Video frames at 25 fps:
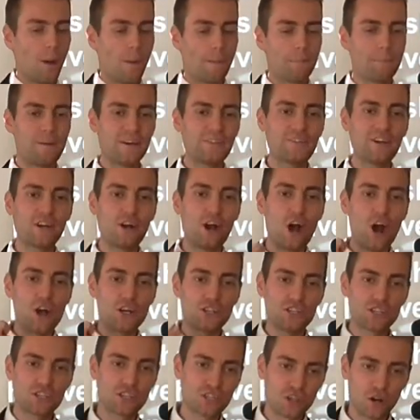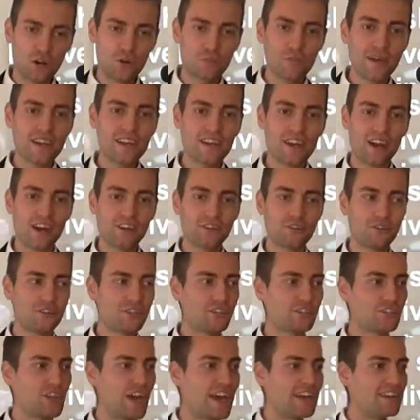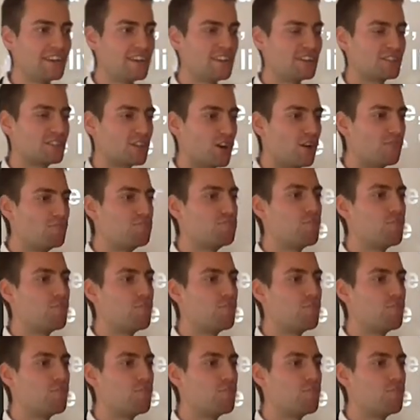But there are so many understandings of